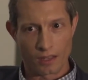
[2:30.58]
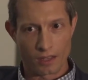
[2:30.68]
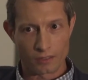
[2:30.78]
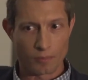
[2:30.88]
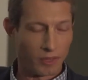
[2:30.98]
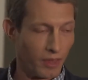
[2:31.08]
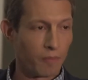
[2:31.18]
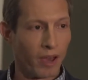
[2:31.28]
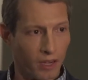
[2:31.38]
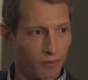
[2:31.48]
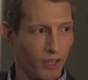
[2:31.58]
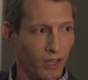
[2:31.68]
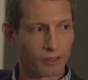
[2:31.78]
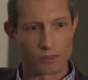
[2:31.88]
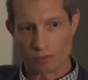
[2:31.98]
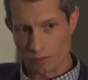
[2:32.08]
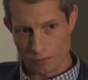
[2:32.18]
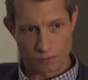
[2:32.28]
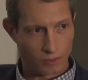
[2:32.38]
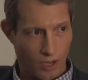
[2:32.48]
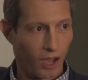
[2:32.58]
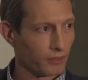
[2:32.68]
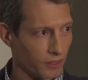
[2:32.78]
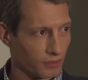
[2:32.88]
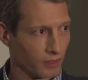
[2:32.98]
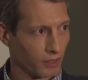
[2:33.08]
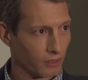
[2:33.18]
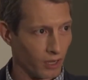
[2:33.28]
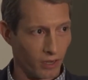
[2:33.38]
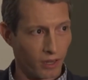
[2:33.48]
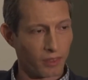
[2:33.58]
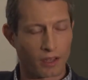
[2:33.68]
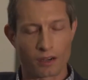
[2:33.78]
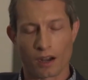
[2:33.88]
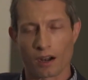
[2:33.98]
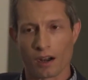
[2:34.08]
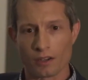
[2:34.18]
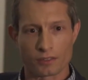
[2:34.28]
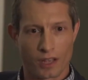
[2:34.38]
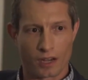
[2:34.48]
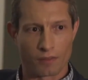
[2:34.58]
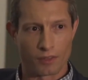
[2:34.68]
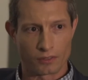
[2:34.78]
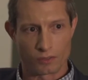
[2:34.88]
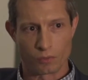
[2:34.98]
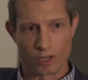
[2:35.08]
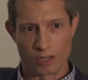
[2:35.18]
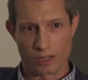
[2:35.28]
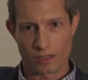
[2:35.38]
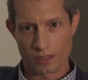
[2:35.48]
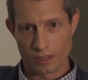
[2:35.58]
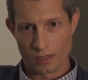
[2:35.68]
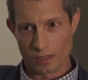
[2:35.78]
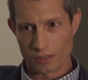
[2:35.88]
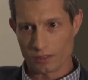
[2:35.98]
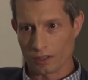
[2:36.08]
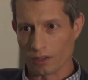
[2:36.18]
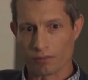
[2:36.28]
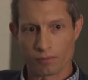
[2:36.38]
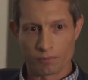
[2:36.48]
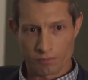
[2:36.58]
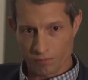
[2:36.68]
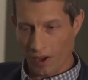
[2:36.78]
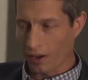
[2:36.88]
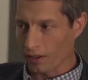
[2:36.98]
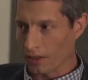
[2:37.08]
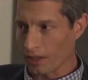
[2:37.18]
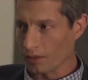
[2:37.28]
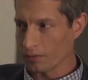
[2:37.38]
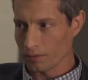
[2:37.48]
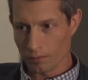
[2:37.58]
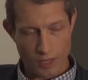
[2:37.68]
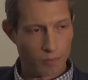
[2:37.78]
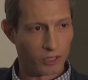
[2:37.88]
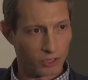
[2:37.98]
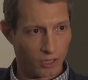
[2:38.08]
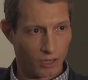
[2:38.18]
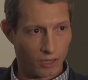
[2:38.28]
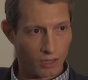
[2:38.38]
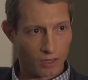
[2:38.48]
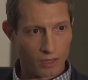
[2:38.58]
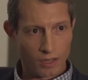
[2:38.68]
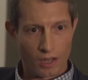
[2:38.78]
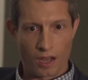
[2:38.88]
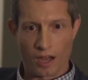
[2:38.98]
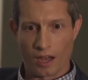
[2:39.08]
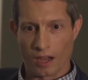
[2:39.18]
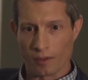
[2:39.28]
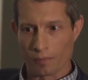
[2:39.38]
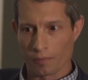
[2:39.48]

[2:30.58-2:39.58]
something they might have done to cause this in their child. And I think our understanding of this is really still fairly immature. I